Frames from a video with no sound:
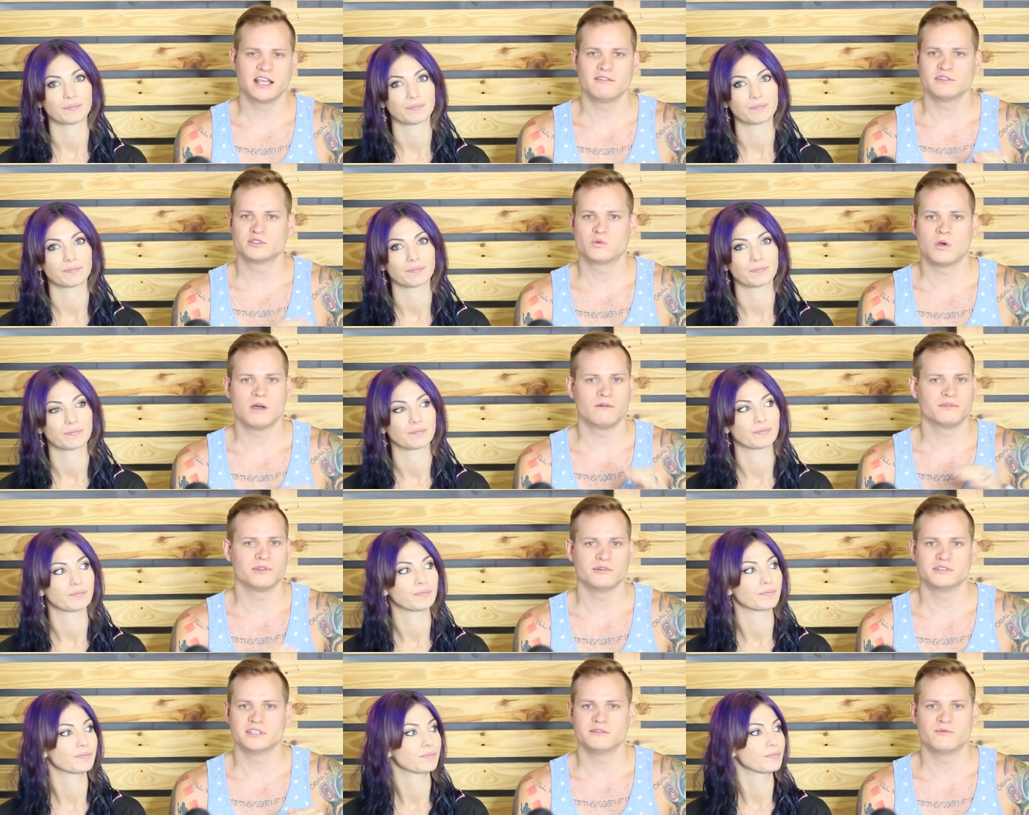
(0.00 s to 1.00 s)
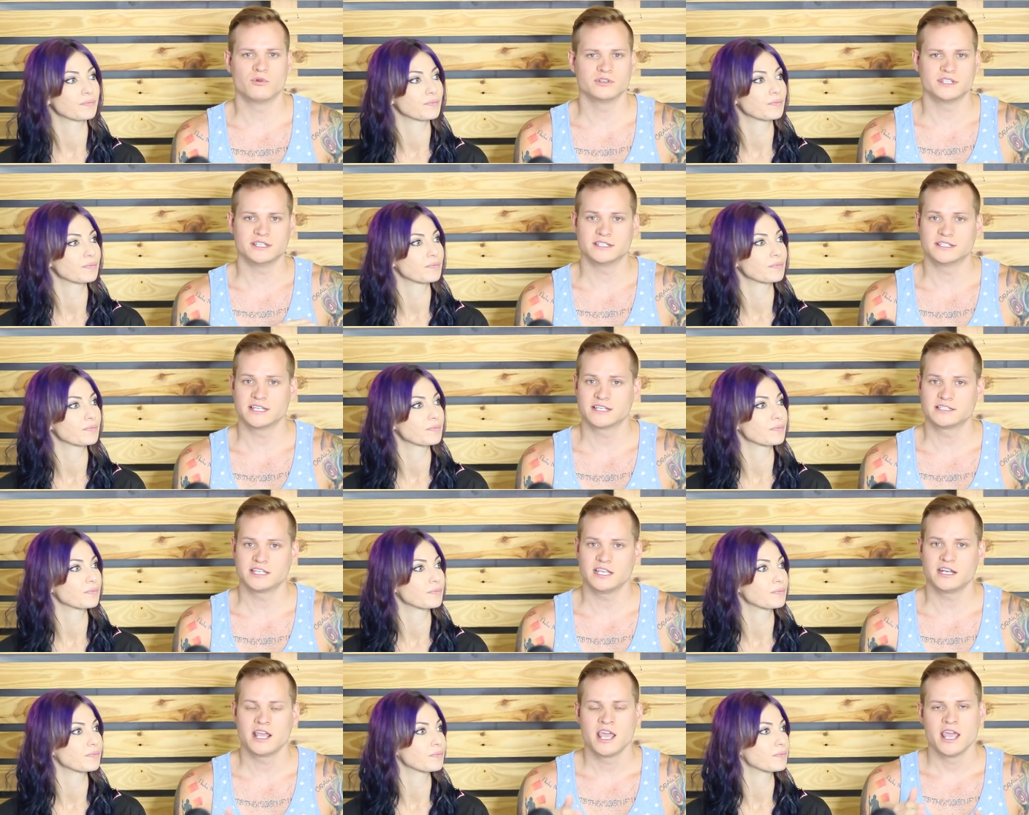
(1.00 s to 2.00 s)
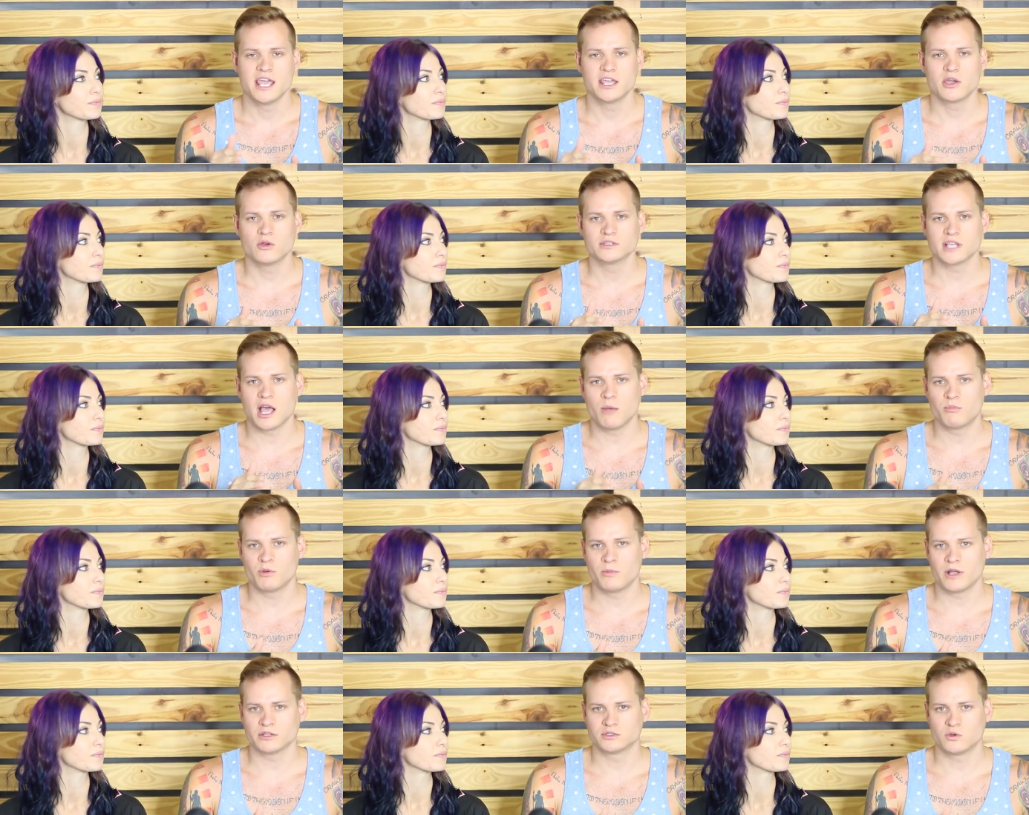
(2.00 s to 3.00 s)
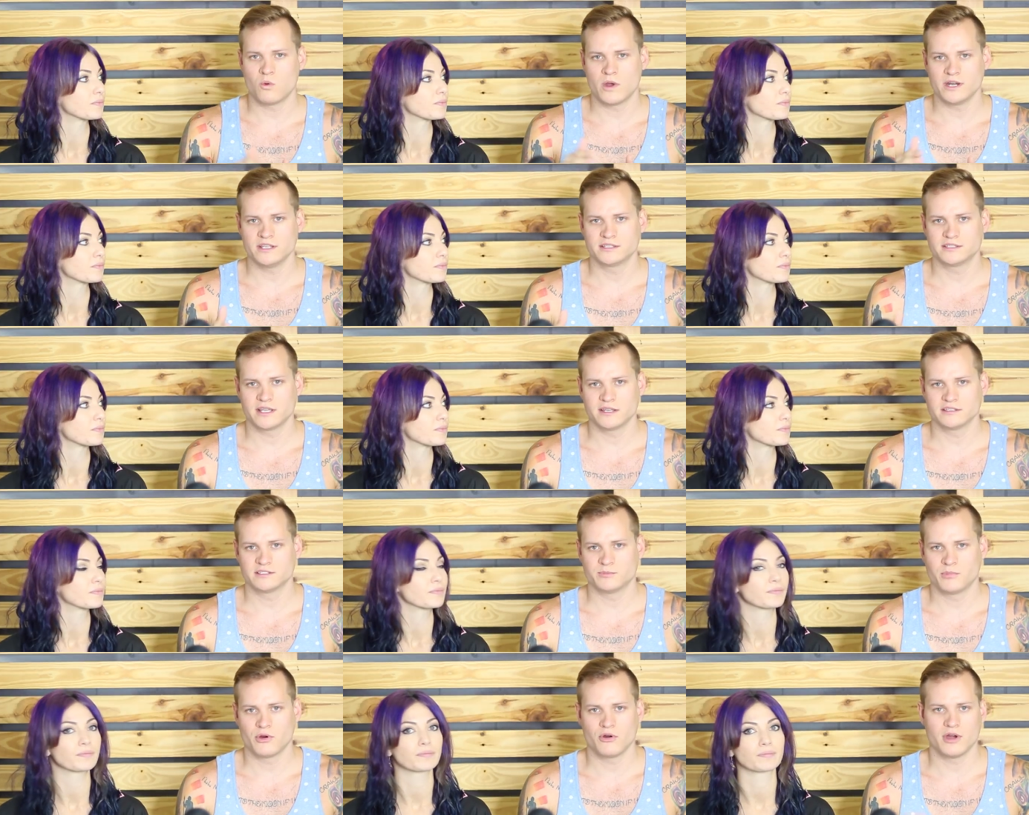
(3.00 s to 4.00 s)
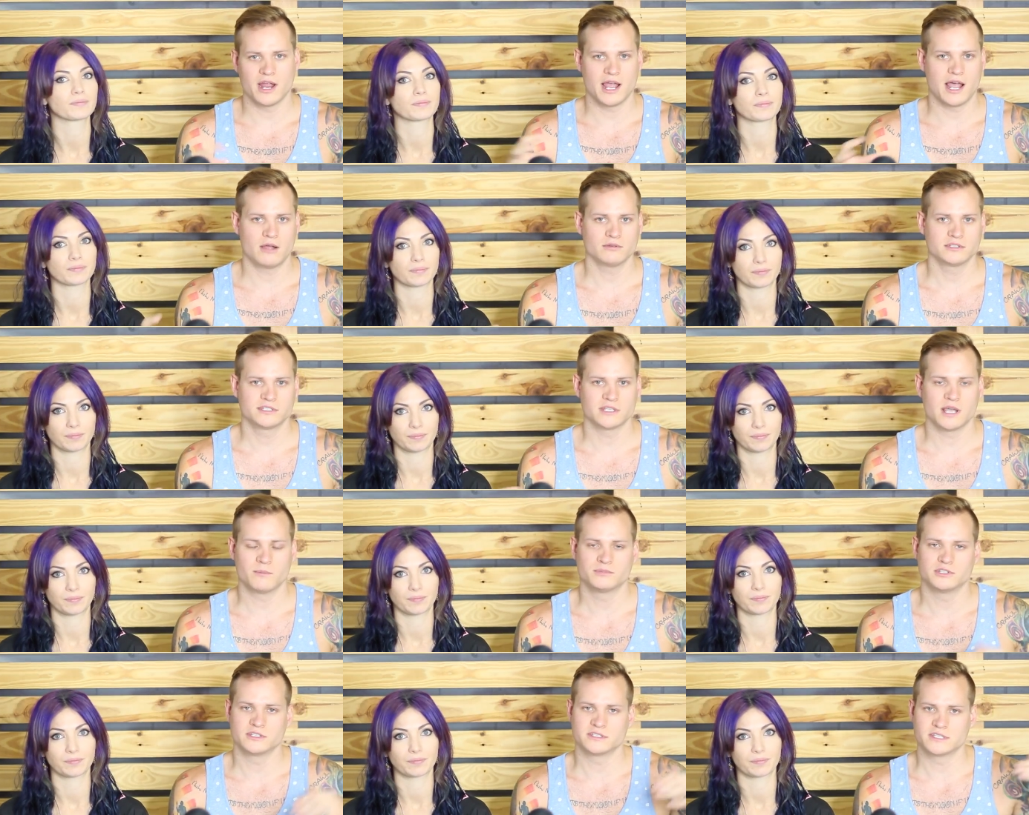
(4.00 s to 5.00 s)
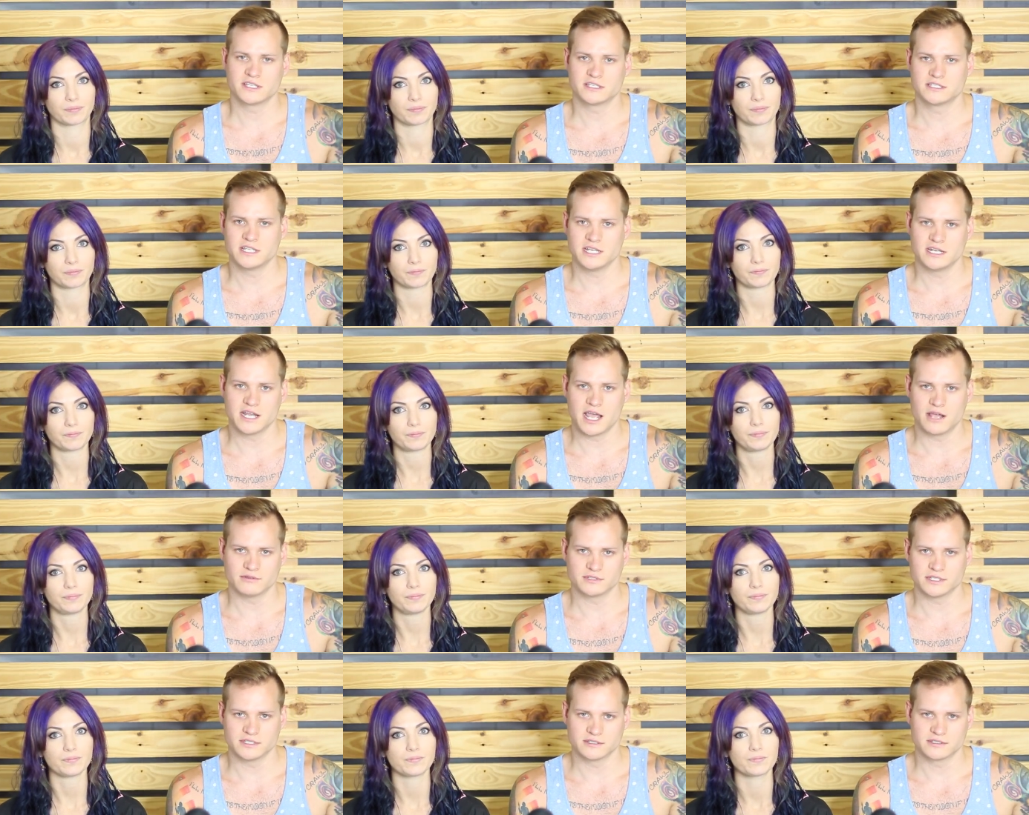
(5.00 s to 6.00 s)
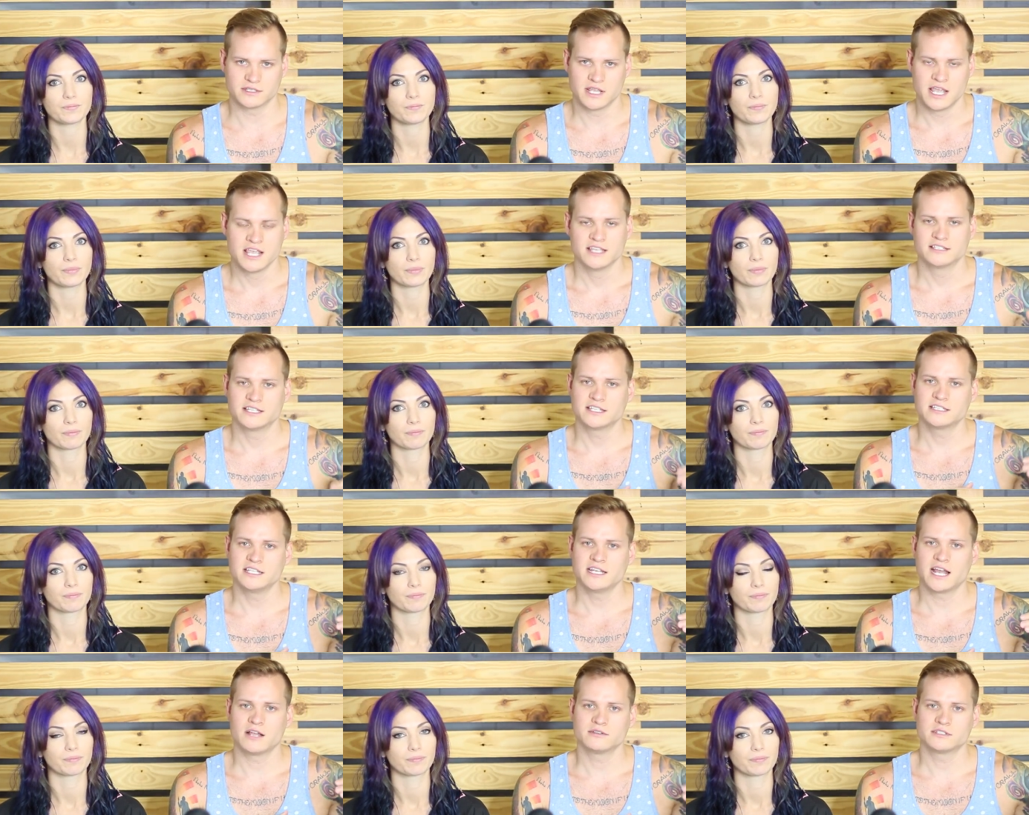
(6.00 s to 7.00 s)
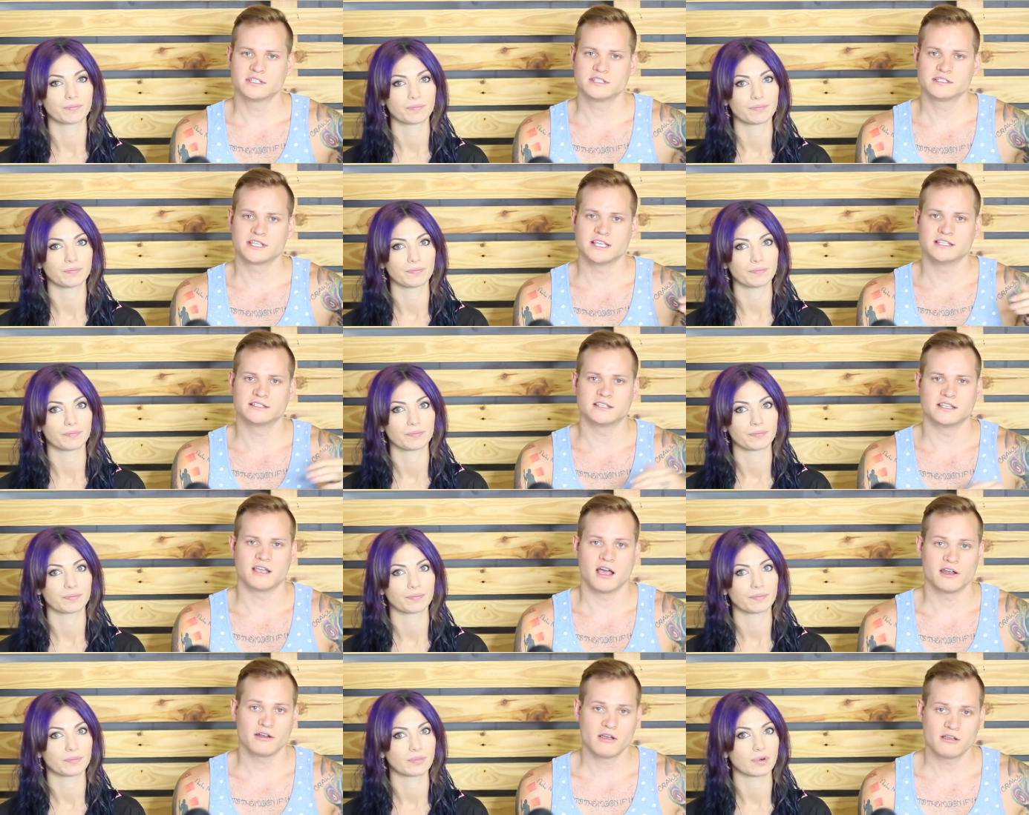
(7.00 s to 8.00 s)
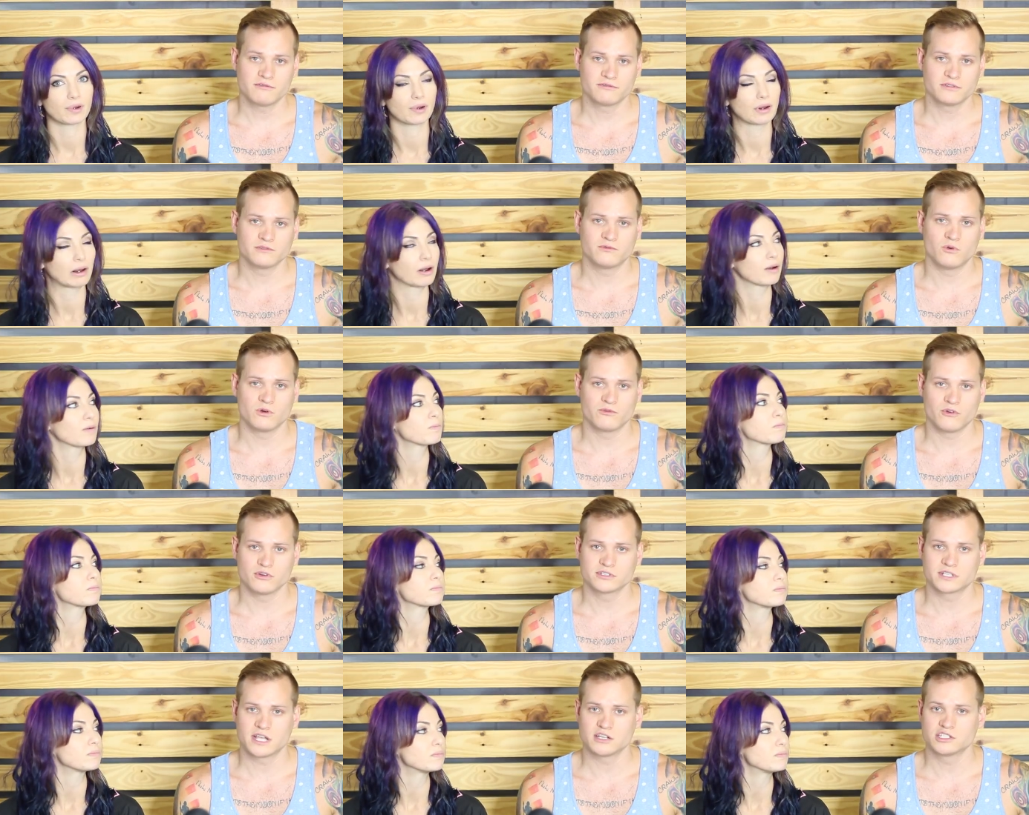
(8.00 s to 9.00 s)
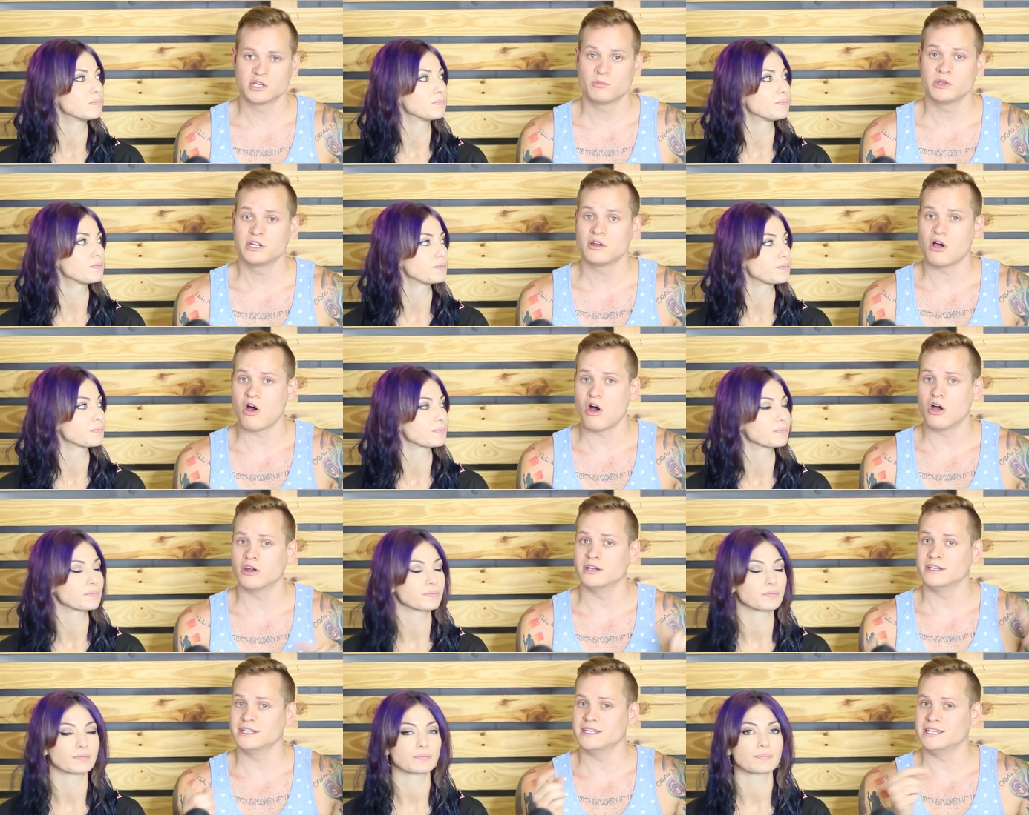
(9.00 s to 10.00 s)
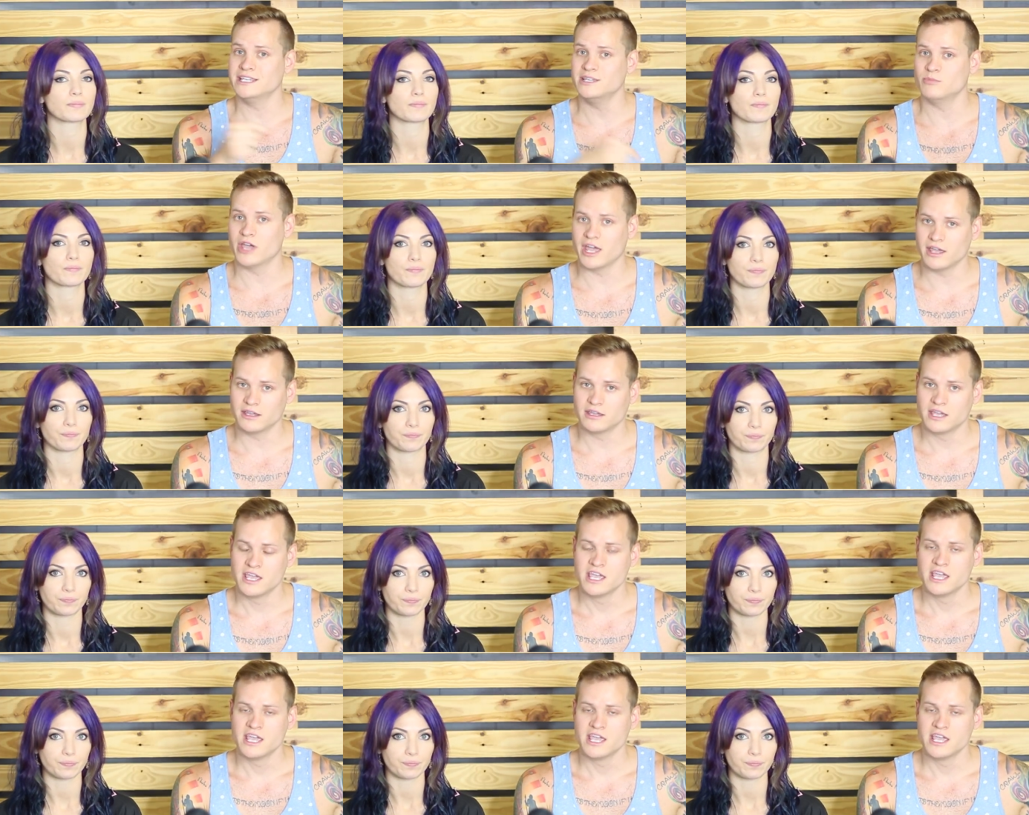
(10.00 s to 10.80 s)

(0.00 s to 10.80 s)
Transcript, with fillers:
Speaker 1: 11, 12, 13, 14, 16, it goes up about 20 cents per ounce up to 16 ounces. 16 ounces is the cutoff for first class mm-hmm. shipping on eBay.